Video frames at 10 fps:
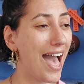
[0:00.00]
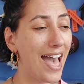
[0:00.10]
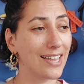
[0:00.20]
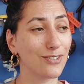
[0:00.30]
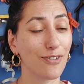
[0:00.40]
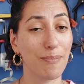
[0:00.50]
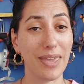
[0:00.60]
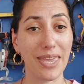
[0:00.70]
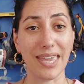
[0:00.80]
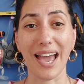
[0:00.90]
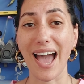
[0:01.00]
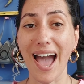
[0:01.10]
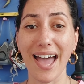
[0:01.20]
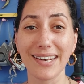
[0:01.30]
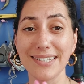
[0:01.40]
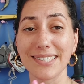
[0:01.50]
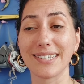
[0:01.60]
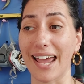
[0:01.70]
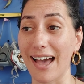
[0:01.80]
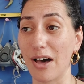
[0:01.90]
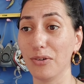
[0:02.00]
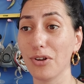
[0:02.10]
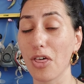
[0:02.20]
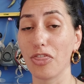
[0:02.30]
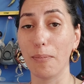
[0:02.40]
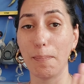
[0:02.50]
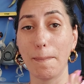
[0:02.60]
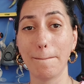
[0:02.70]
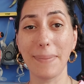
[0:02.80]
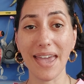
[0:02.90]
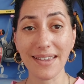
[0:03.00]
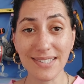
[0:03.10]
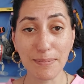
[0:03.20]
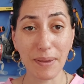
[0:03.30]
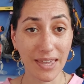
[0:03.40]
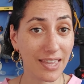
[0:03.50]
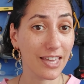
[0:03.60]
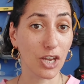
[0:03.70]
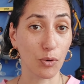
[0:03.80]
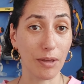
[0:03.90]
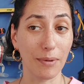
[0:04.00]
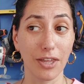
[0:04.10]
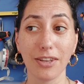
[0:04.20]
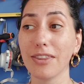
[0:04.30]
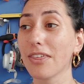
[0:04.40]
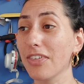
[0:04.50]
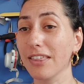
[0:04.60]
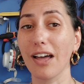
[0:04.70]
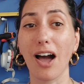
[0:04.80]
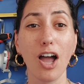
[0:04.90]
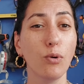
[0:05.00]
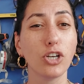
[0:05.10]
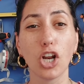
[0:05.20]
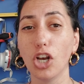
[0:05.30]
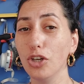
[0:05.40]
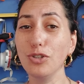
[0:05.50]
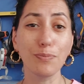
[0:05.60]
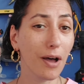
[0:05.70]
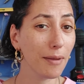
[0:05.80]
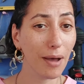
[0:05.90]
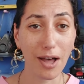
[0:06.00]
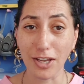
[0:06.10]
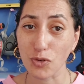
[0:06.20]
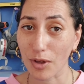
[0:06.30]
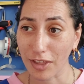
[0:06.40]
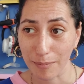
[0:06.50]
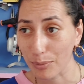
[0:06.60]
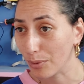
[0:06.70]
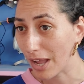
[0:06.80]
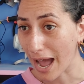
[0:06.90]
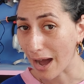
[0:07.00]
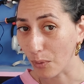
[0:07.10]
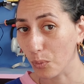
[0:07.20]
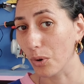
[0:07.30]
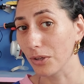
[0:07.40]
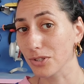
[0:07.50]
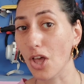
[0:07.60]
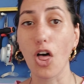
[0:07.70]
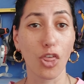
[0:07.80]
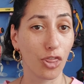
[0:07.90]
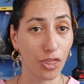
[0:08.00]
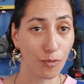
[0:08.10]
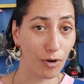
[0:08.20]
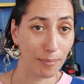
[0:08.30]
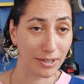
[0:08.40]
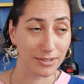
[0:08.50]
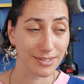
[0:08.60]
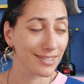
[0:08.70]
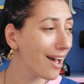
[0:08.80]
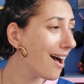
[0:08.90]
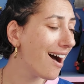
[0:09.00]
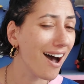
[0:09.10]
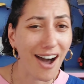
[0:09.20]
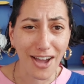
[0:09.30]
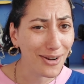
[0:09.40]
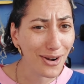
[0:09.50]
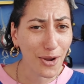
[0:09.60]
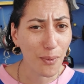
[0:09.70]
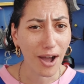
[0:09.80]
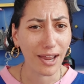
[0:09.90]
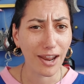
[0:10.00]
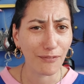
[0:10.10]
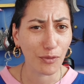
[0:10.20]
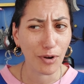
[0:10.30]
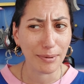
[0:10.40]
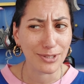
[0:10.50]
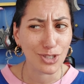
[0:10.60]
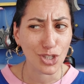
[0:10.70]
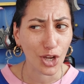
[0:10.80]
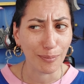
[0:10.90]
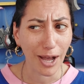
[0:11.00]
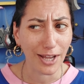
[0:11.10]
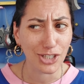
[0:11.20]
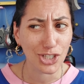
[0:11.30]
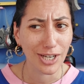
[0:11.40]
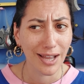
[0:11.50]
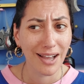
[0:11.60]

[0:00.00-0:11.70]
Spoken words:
And for me, hands down, the best PE equipment, the thing that I would lose my mind when they brought it out was the ribbons. I don't know why I love the ribbons so much,